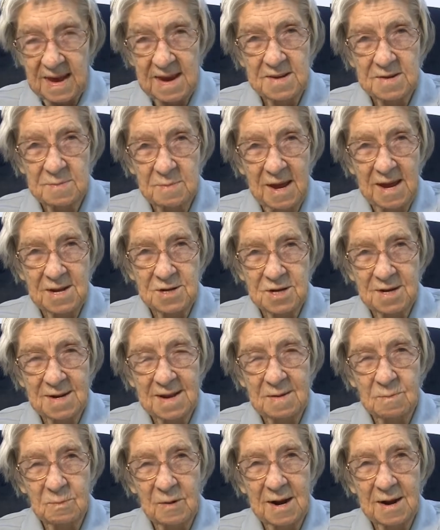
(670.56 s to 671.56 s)
He's
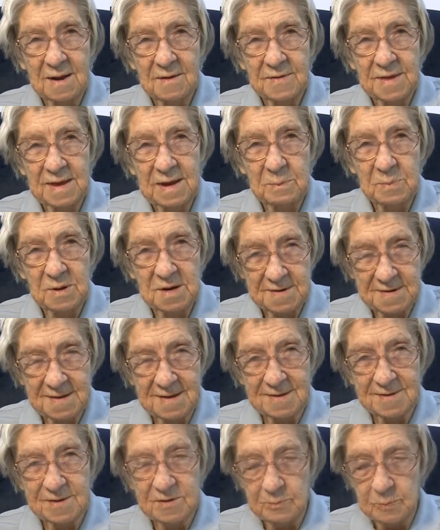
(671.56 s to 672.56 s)
mentioned in one of the
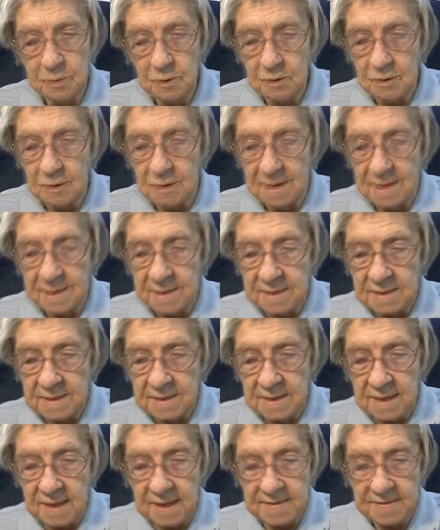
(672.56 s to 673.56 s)
epistles of Paul.
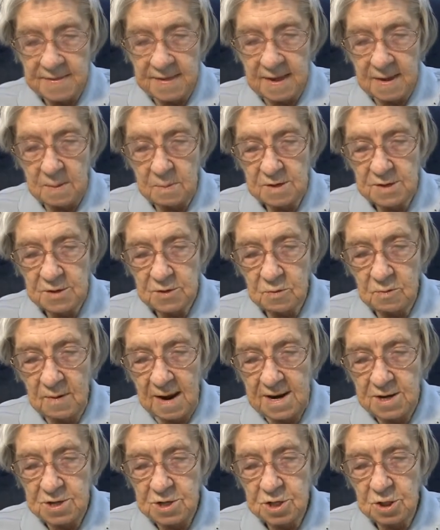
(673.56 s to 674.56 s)
And there was
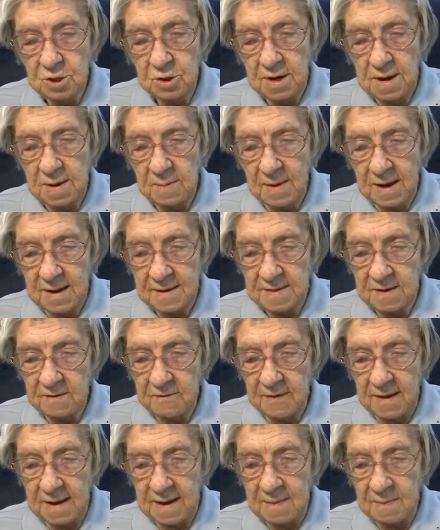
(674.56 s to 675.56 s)
great joy among
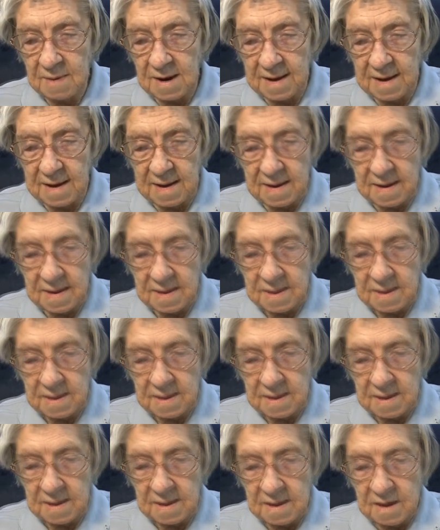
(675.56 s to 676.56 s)
the family
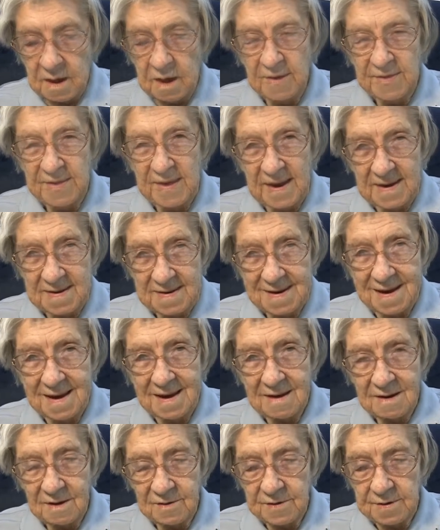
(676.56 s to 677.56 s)
on that
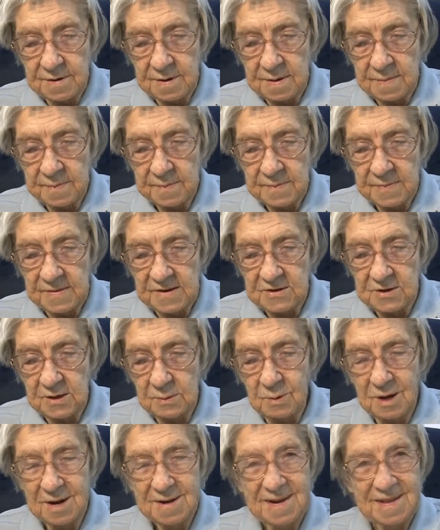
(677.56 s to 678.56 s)
account.
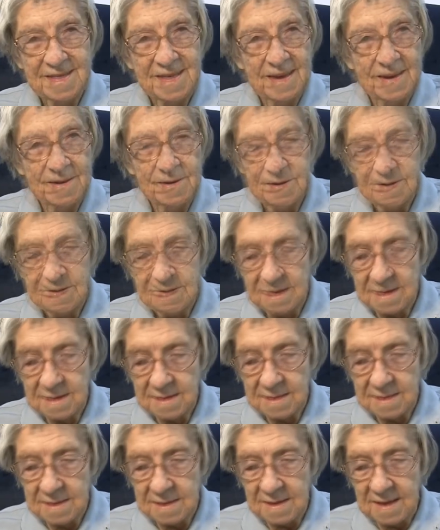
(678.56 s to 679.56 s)
So what did they do?
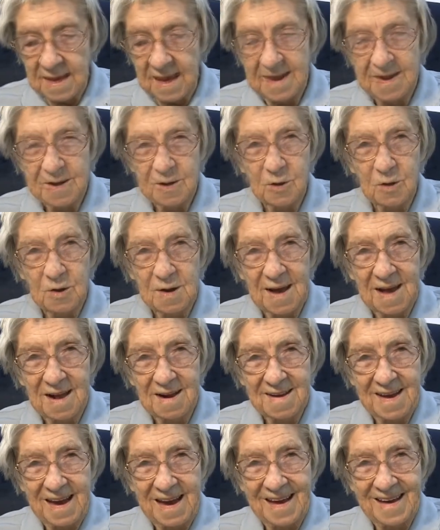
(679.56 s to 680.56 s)
Had a good
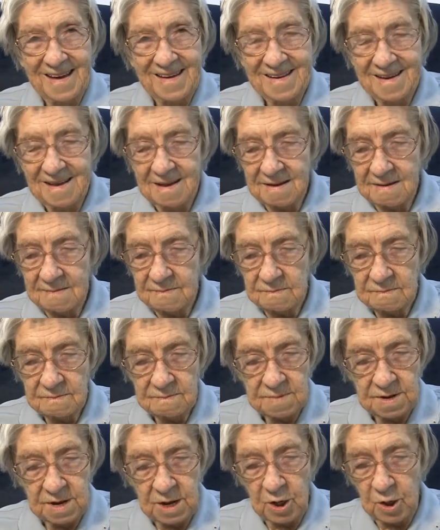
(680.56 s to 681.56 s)
old yarn?
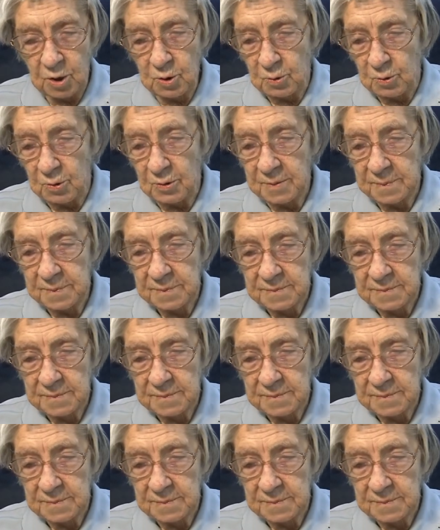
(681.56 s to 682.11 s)
No.